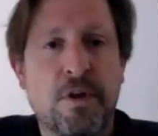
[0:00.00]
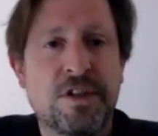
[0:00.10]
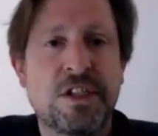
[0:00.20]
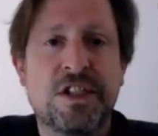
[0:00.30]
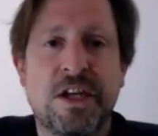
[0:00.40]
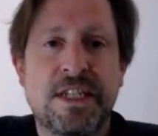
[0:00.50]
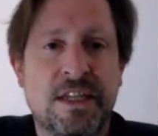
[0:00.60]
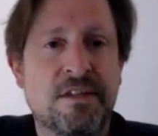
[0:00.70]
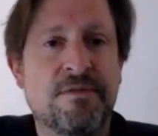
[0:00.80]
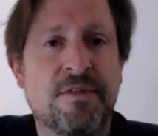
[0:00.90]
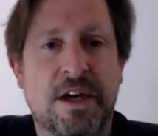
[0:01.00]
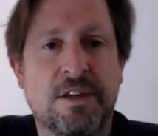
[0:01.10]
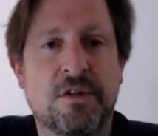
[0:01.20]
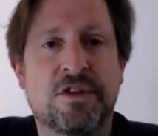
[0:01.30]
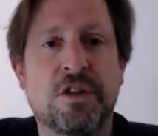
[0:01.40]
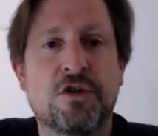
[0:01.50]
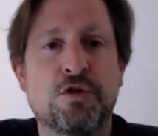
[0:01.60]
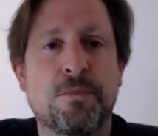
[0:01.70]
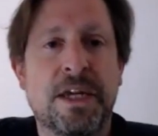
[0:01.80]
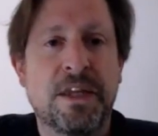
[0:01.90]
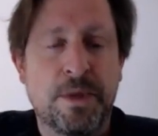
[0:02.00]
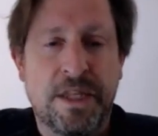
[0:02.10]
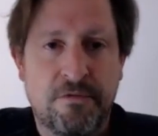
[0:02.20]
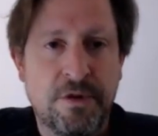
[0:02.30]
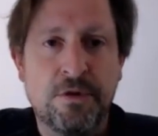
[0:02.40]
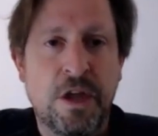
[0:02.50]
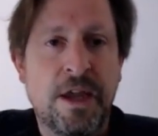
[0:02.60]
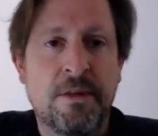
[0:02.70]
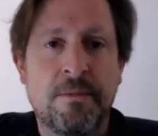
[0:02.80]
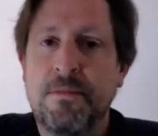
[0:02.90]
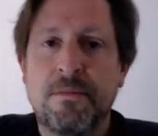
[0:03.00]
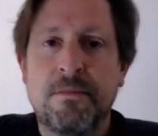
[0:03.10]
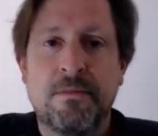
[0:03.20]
the person is identified on social media with their real name,